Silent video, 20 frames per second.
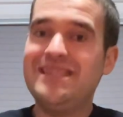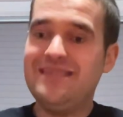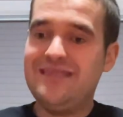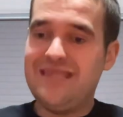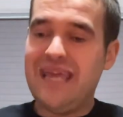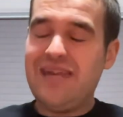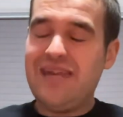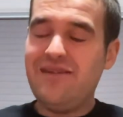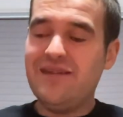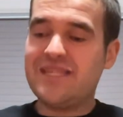
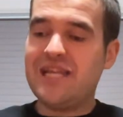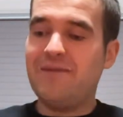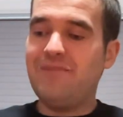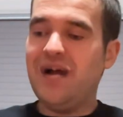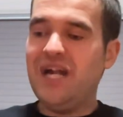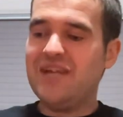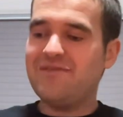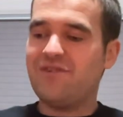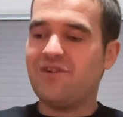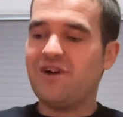Thank you so
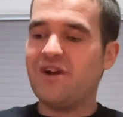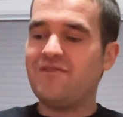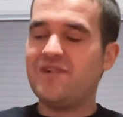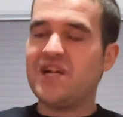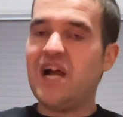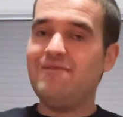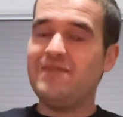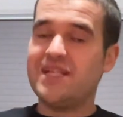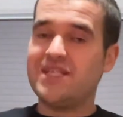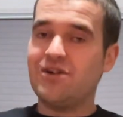much for
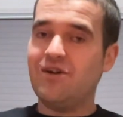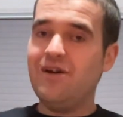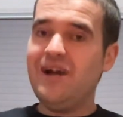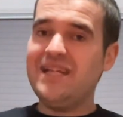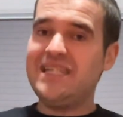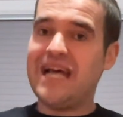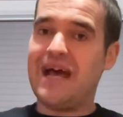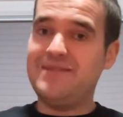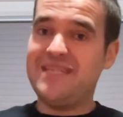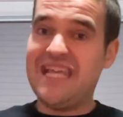coming to
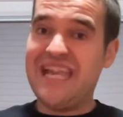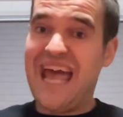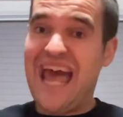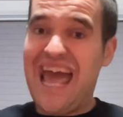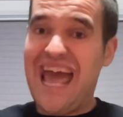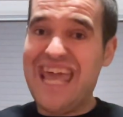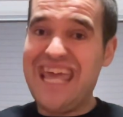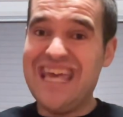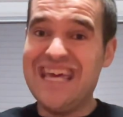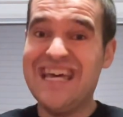Storytime
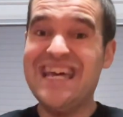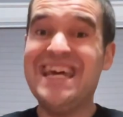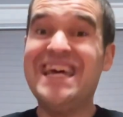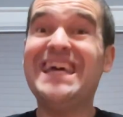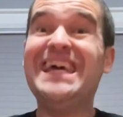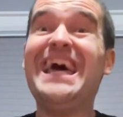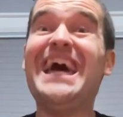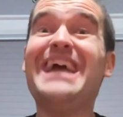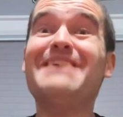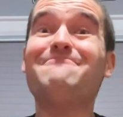today.
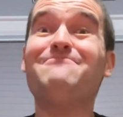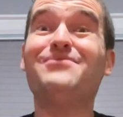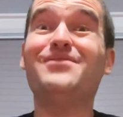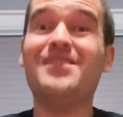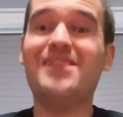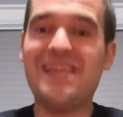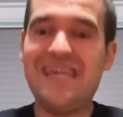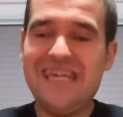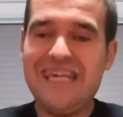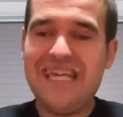And
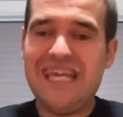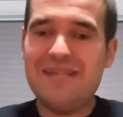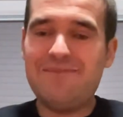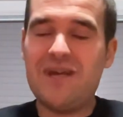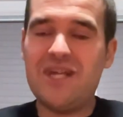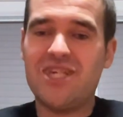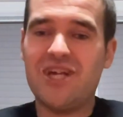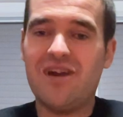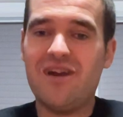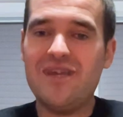please
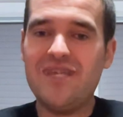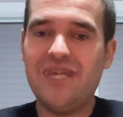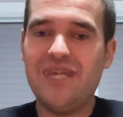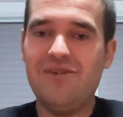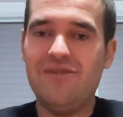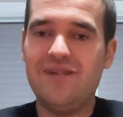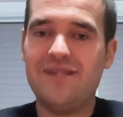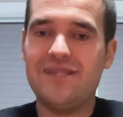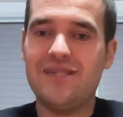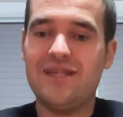make sure
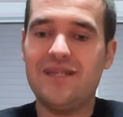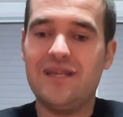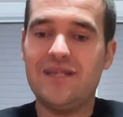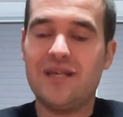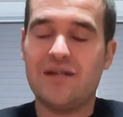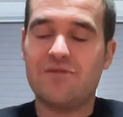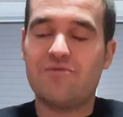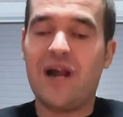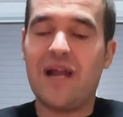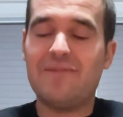you
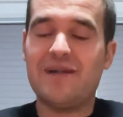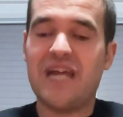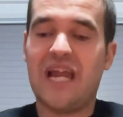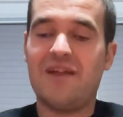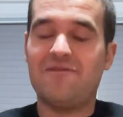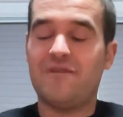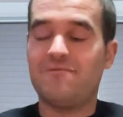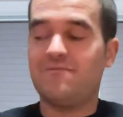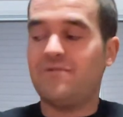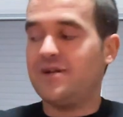subscribe to my
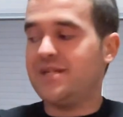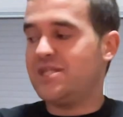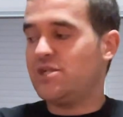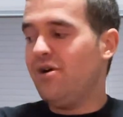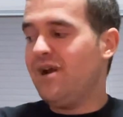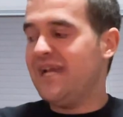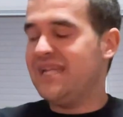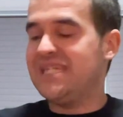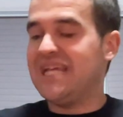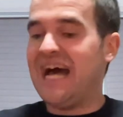channel for more
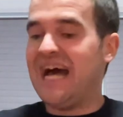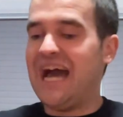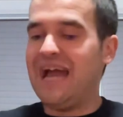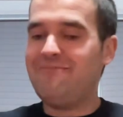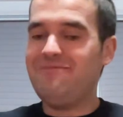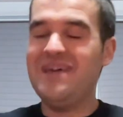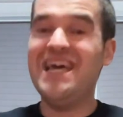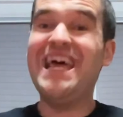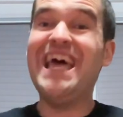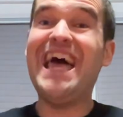Storytime.
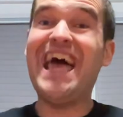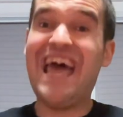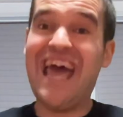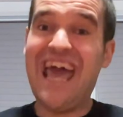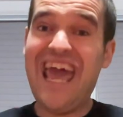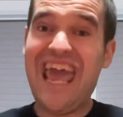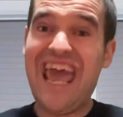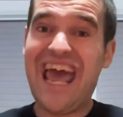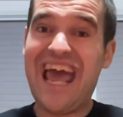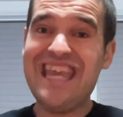
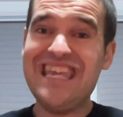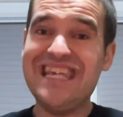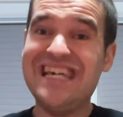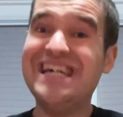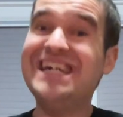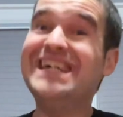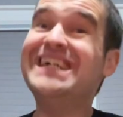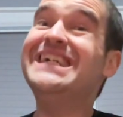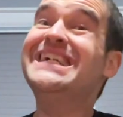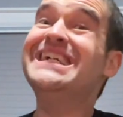And
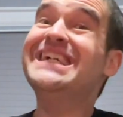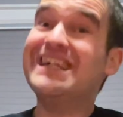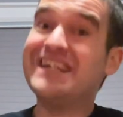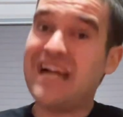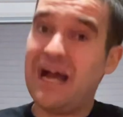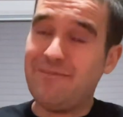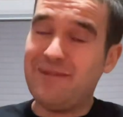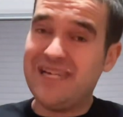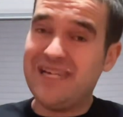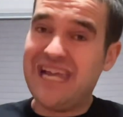
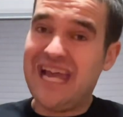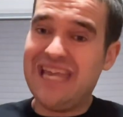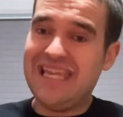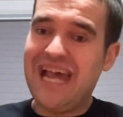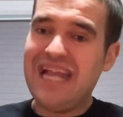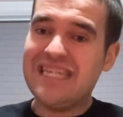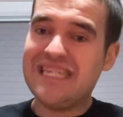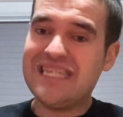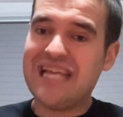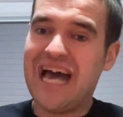come again
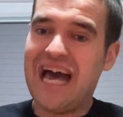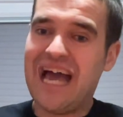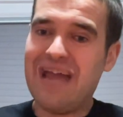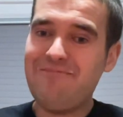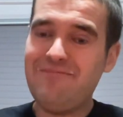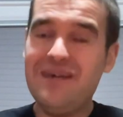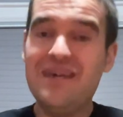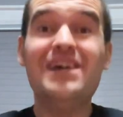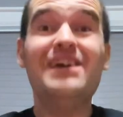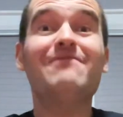next time
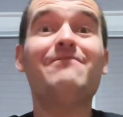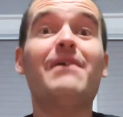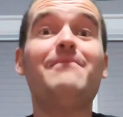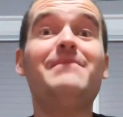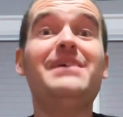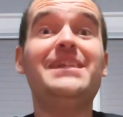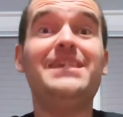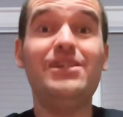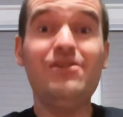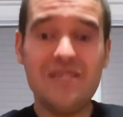when
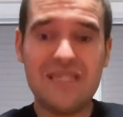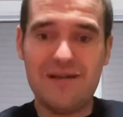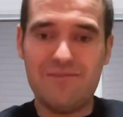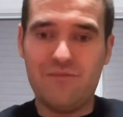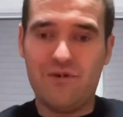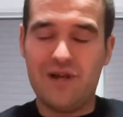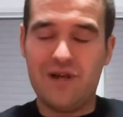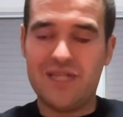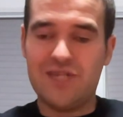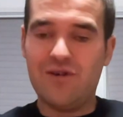we do some
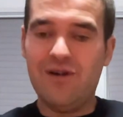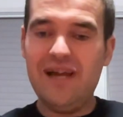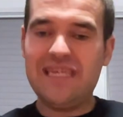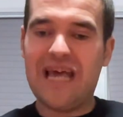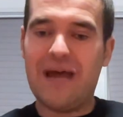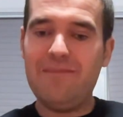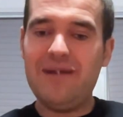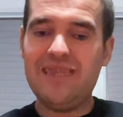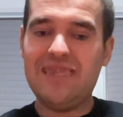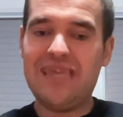more
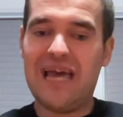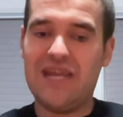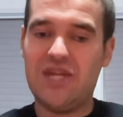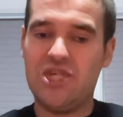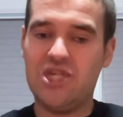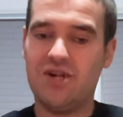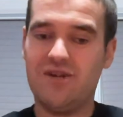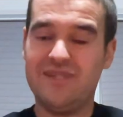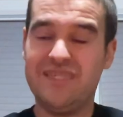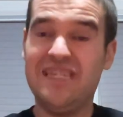Storytime
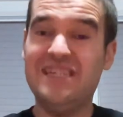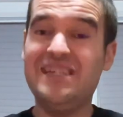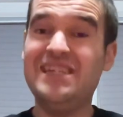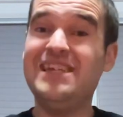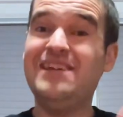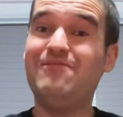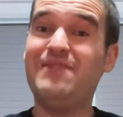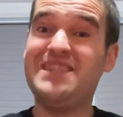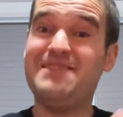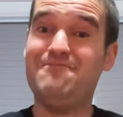adventures
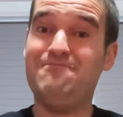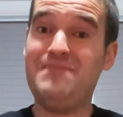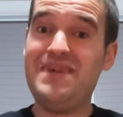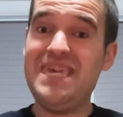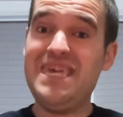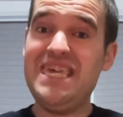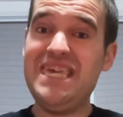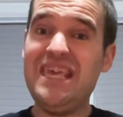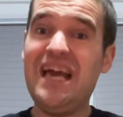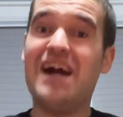with
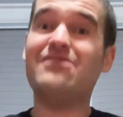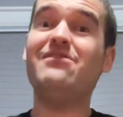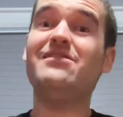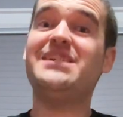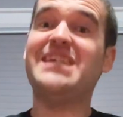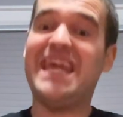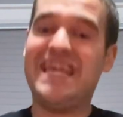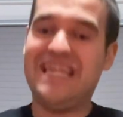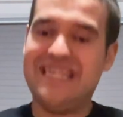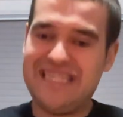me, Uncle
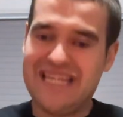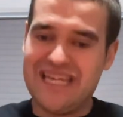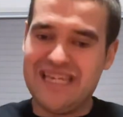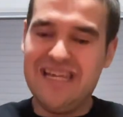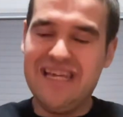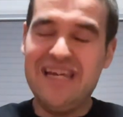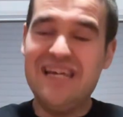Jason.